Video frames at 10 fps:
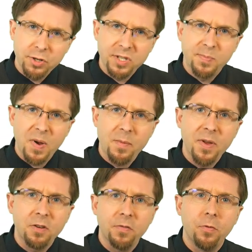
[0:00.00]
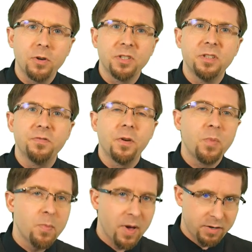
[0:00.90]
your experimental forces from
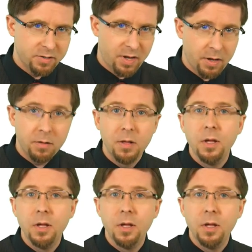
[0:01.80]
your model scale.